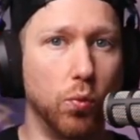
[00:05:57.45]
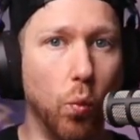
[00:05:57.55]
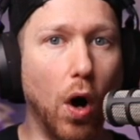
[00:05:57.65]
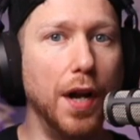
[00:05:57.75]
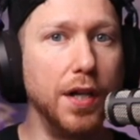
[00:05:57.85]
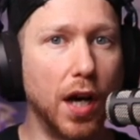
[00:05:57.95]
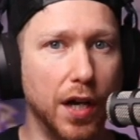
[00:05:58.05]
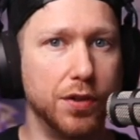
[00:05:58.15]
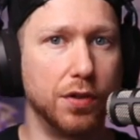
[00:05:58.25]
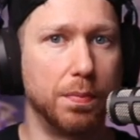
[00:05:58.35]

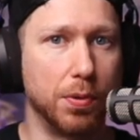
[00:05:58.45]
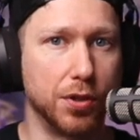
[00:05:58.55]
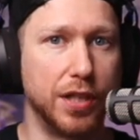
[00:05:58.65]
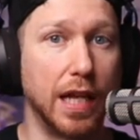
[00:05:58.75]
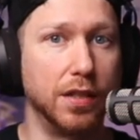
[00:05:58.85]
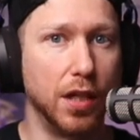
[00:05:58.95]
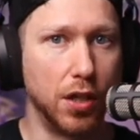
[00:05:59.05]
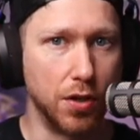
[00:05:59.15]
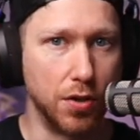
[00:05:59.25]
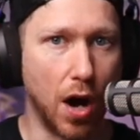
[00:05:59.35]
100%
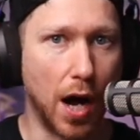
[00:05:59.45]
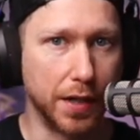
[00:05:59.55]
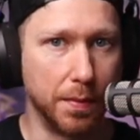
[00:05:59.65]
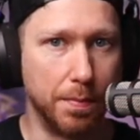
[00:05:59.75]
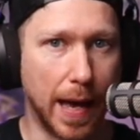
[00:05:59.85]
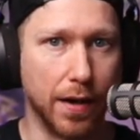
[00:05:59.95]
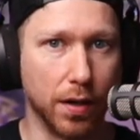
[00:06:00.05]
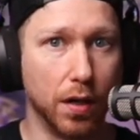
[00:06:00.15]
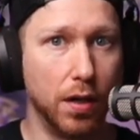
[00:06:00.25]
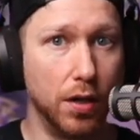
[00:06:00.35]
not better.